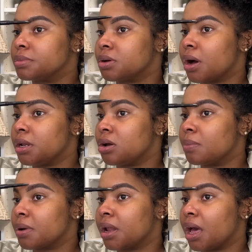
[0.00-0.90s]
so I know
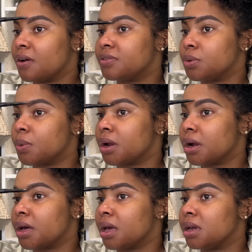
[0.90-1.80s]
I'm going to have to
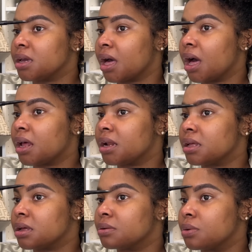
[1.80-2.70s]
wear a kind
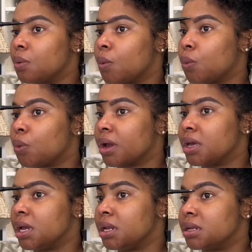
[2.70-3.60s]
of
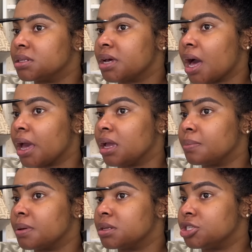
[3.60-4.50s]
rain
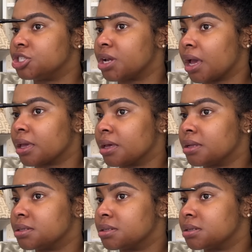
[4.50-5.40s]
type
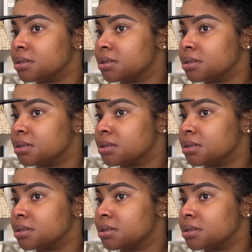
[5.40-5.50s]
jacket.